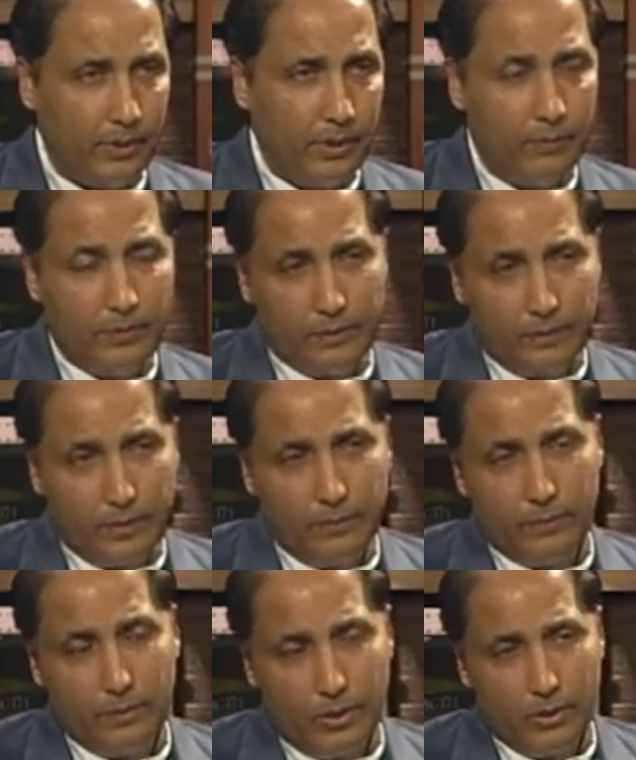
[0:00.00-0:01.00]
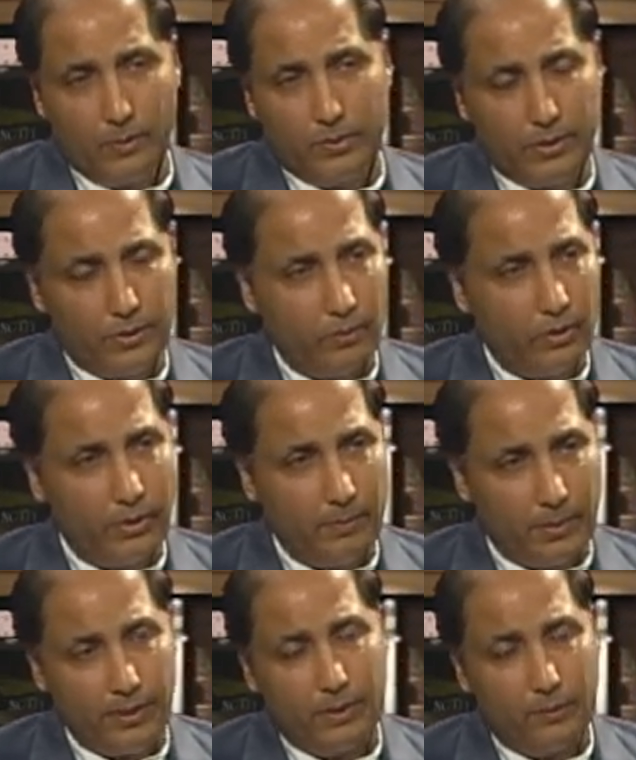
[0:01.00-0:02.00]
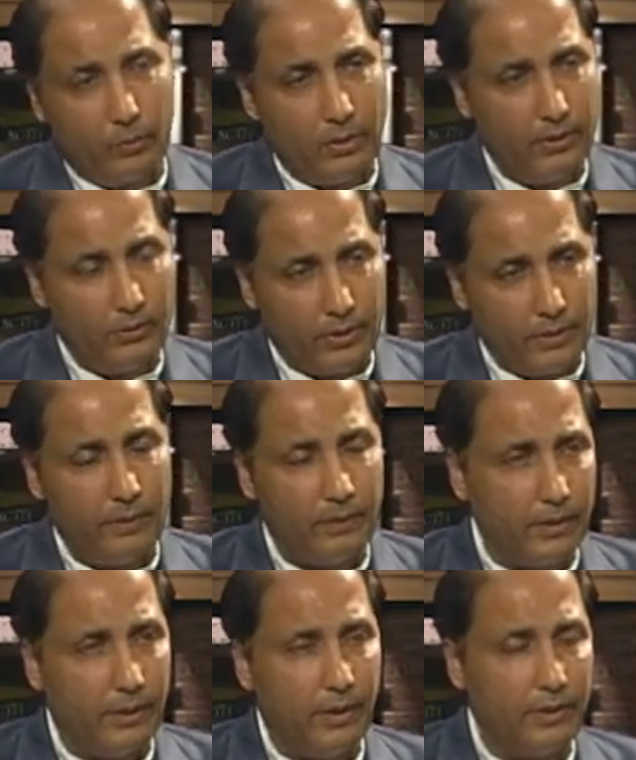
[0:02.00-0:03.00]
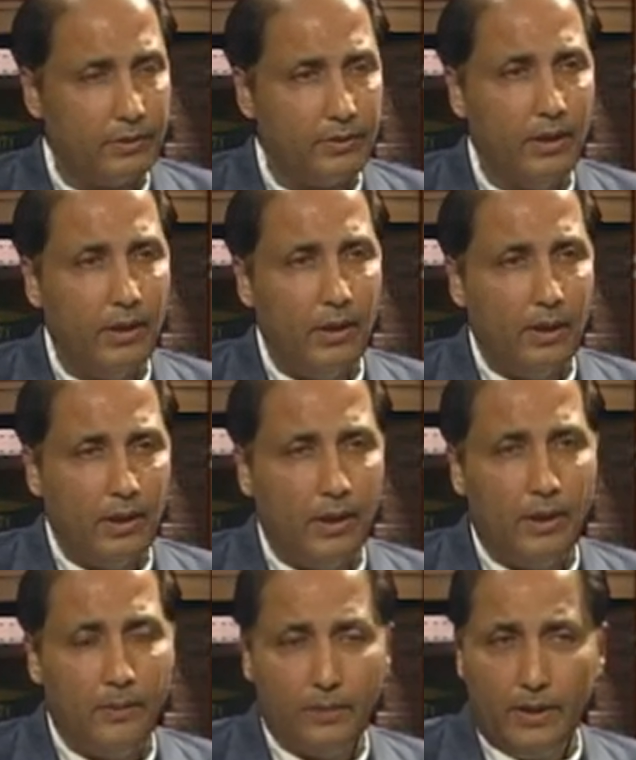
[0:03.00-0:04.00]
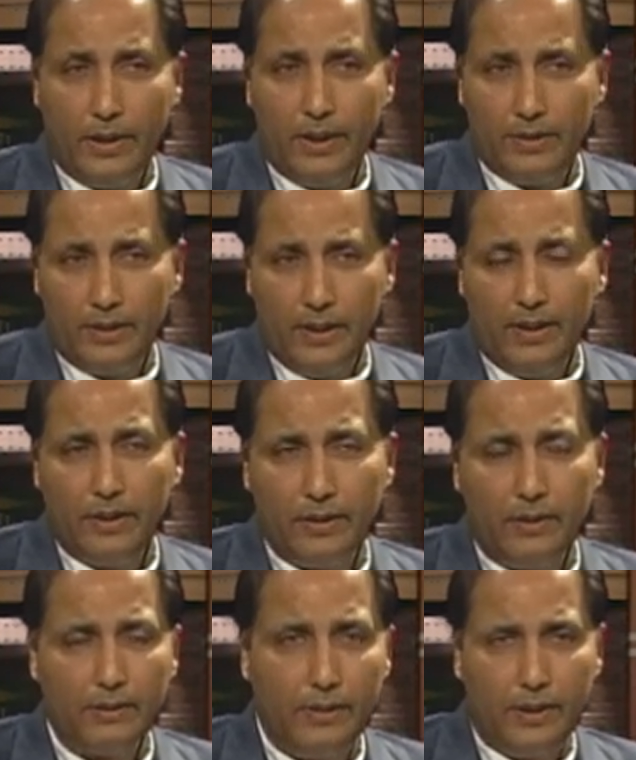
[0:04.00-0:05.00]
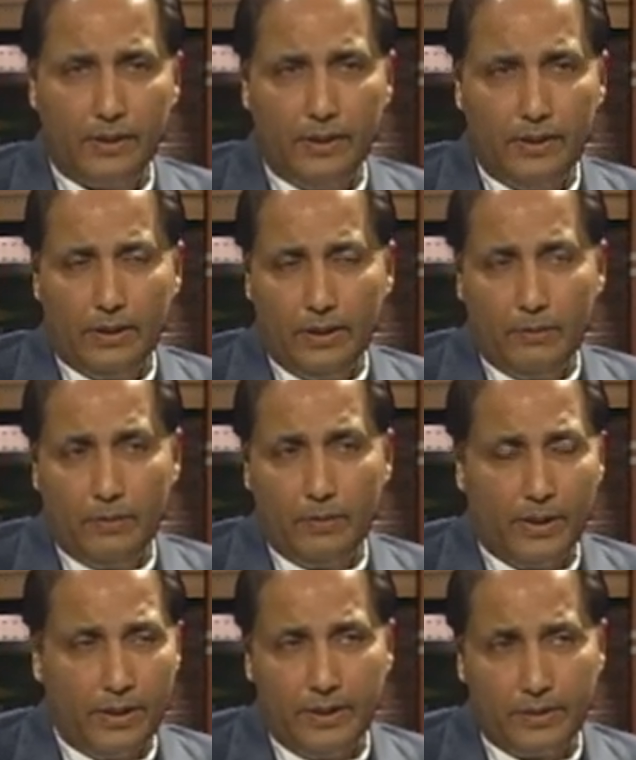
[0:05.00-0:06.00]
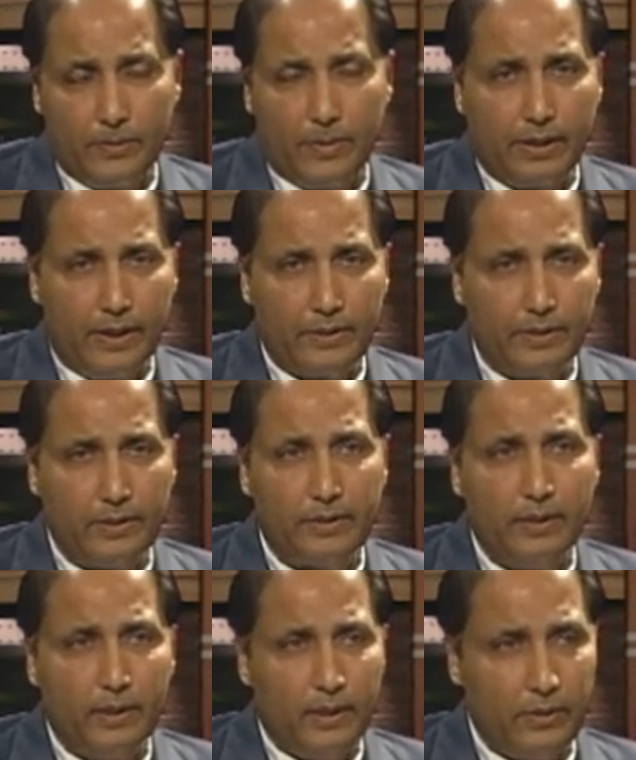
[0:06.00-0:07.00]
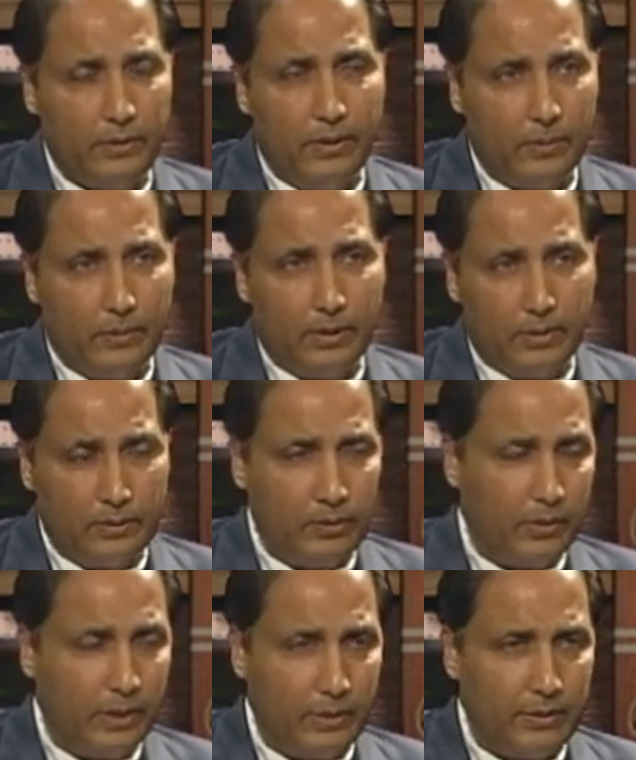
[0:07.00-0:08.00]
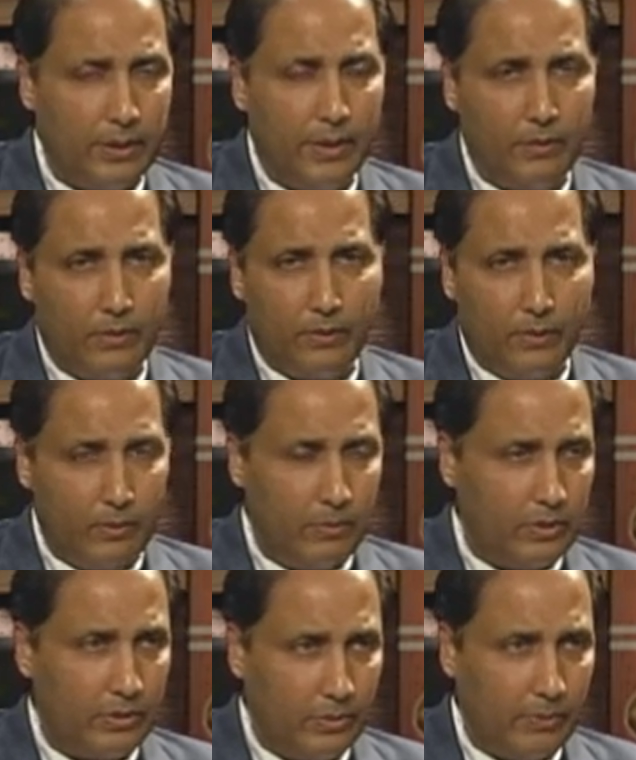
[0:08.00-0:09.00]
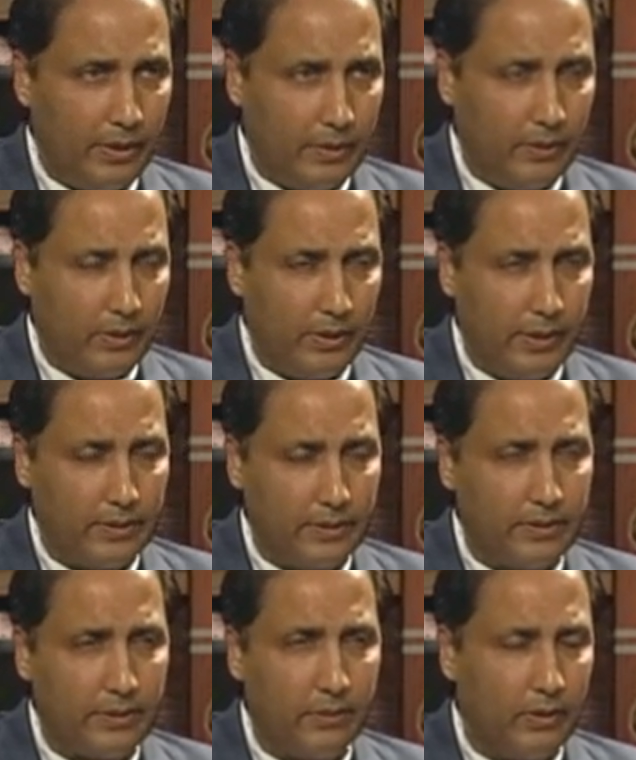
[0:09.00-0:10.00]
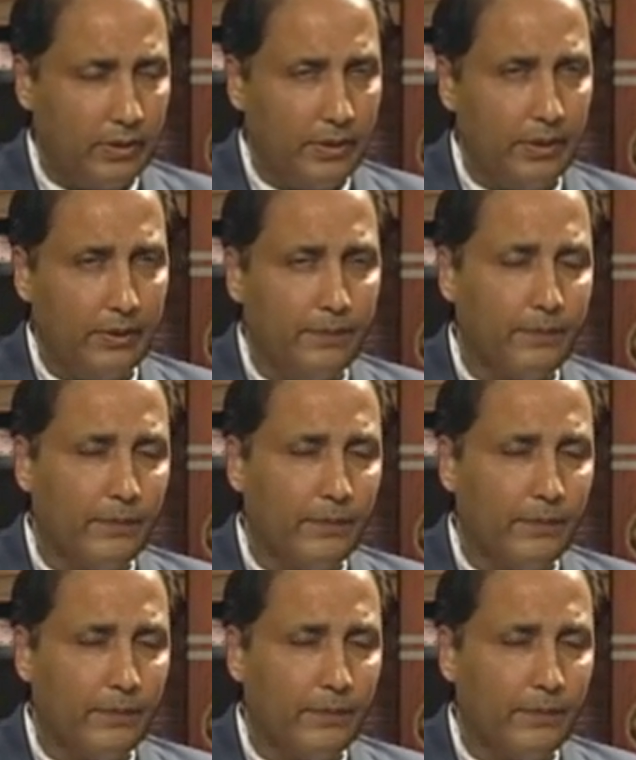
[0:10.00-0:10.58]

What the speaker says: If the contribution is made more than $250, any other if you paid any estimated taxes, you can look at a check of how much you paid for the taxes for the year.